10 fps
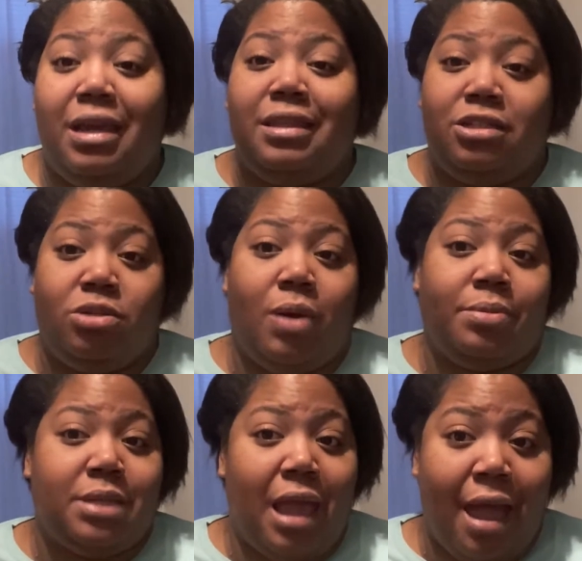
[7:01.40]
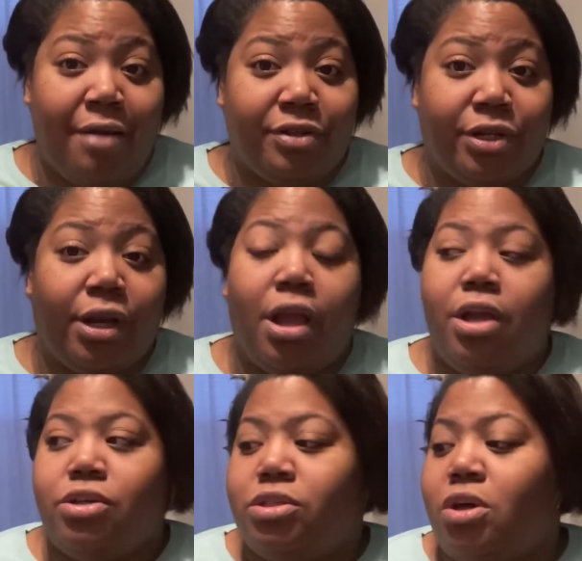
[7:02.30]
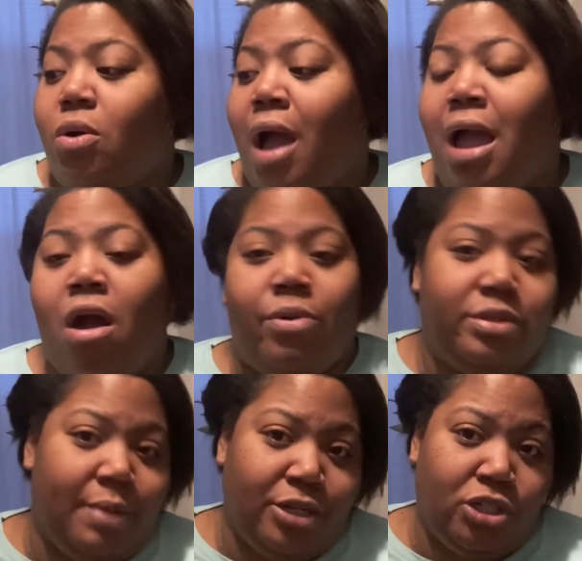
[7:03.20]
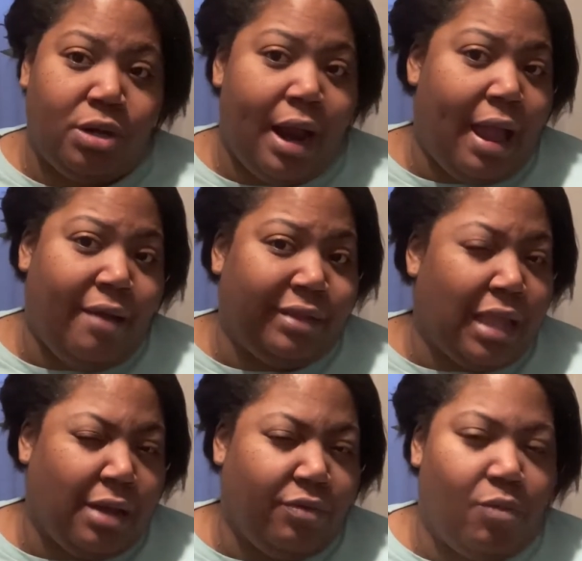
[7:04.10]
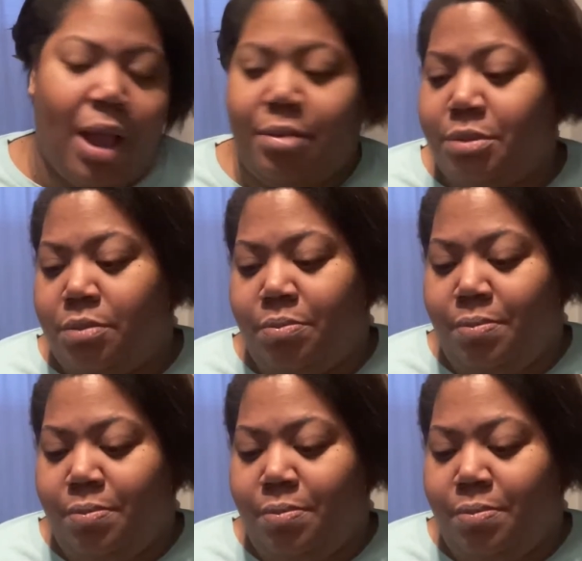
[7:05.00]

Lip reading: and then she wipes it after. So I always make sure I have a lot of wipes